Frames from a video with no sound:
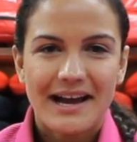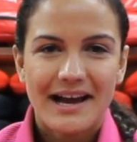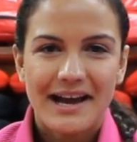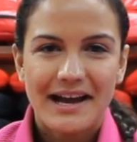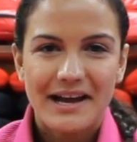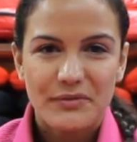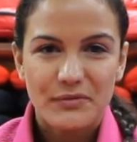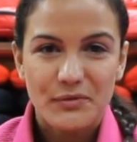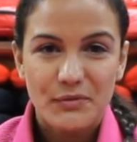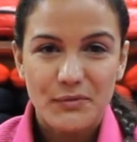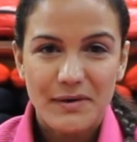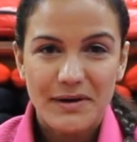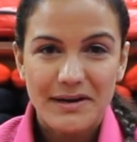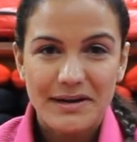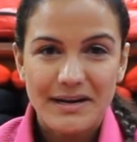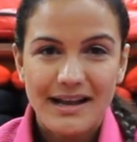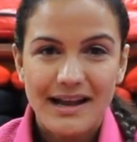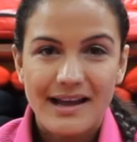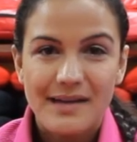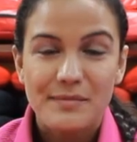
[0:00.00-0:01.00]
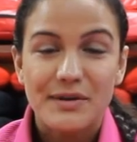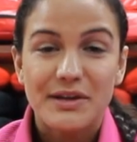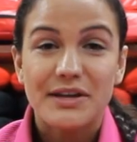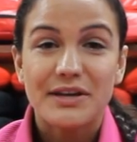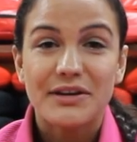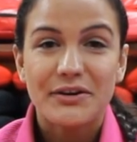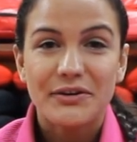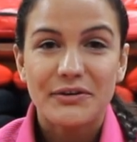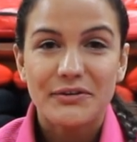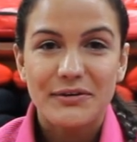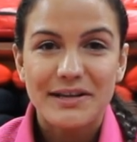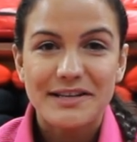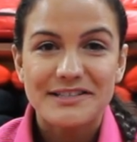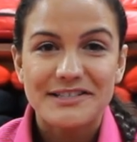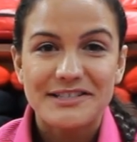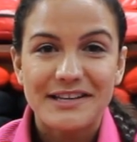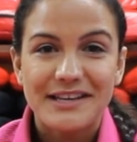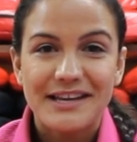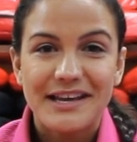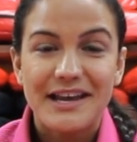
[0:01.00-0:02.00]
Hi everyone, I'm Kyra
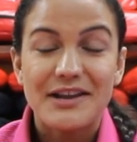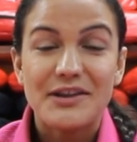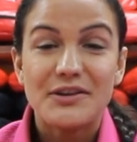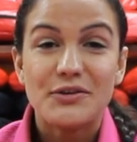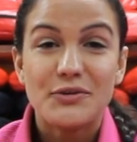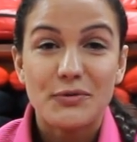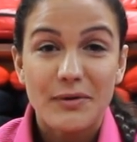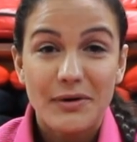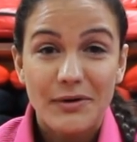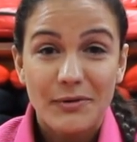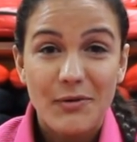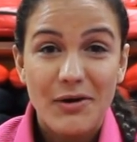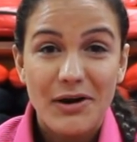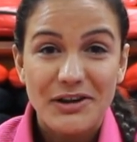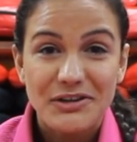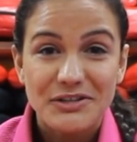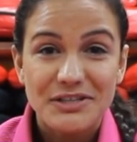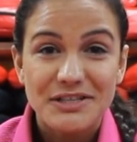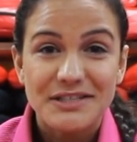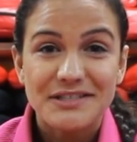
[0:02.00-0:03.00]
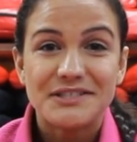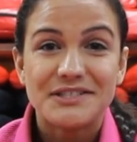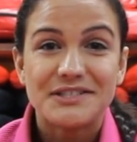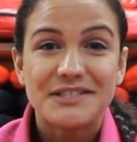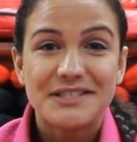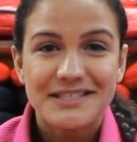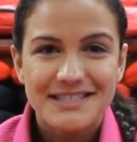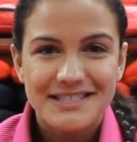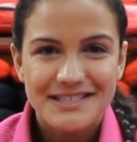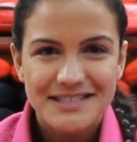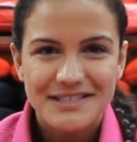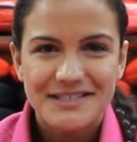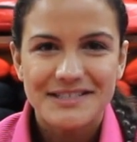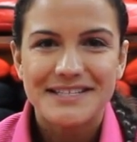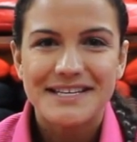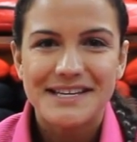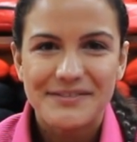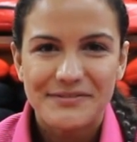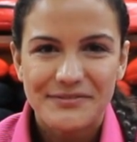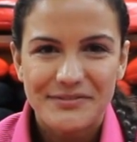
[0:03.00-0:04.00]
Gracie and you are watching Jits
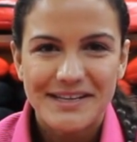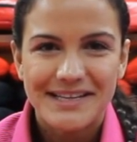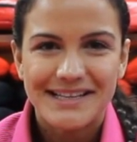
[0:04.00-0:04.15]
TV.